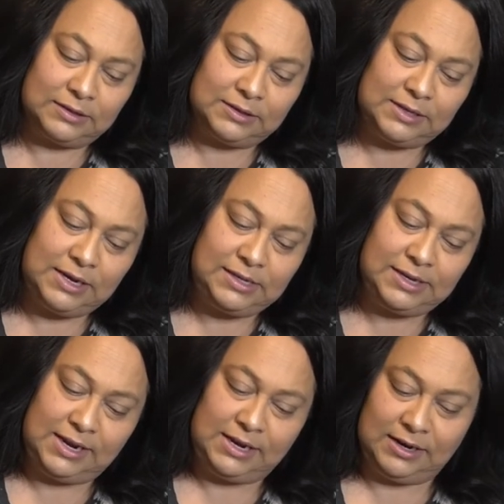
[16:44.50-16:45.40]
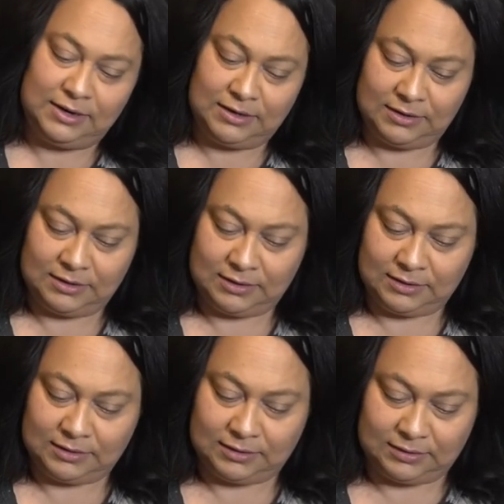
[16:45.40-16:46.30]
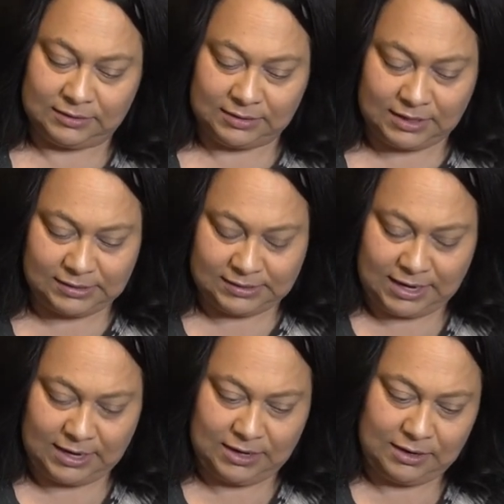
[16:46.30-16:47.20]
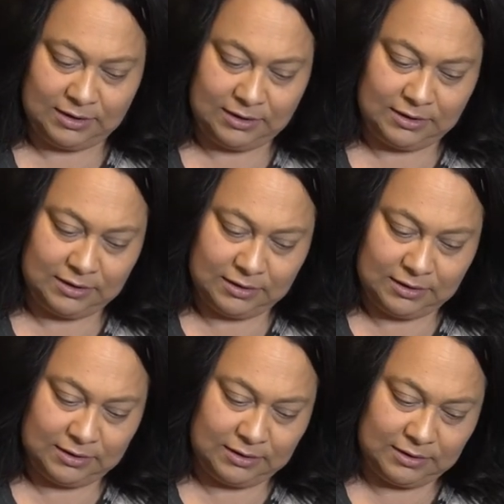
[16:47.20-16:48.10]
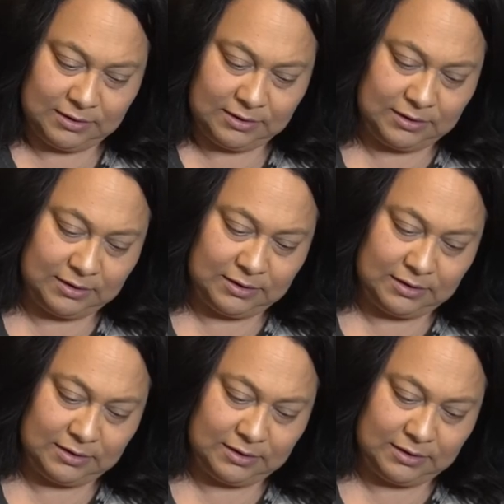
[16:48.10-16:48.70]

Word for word: Seed teen, size 10. I got a big head.